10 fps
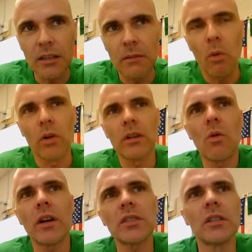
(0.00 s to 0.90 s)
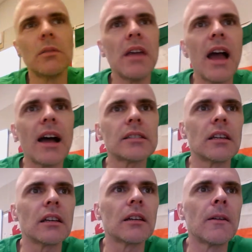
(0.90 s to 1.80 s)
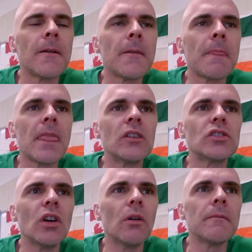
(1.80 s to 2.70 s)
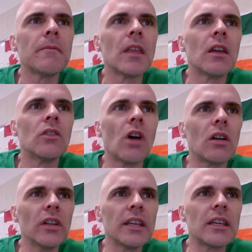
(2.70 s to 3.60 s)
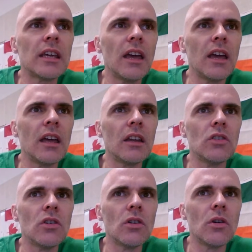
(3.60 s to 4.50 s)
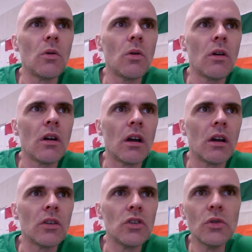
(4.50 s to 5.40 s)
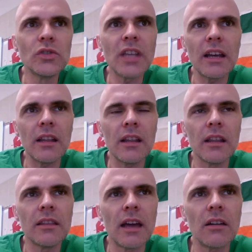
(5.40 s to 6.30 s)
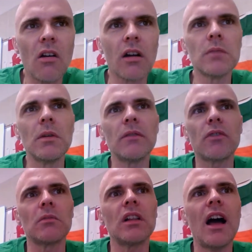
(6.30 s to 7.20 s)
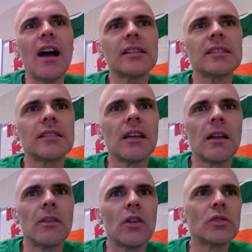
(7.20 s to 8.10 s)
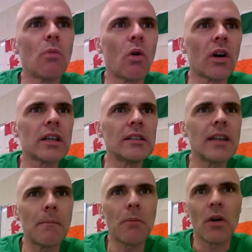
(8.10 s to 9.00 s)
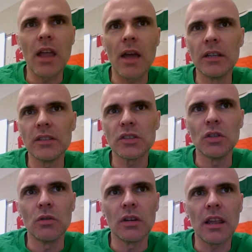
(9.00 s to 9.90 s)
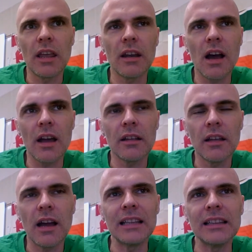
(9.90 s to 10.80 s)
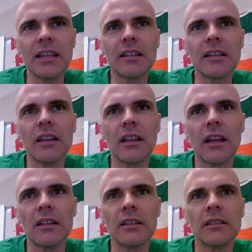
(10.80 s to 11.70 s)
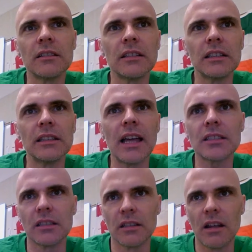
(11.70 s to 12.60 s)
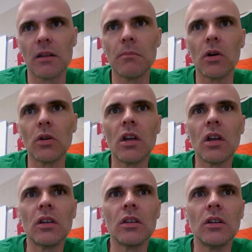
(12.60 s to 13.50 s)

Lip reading: that's an important question to be asking. So not only can you use that argument from class, there's more contemporary evidence too. And I linked the lesson there about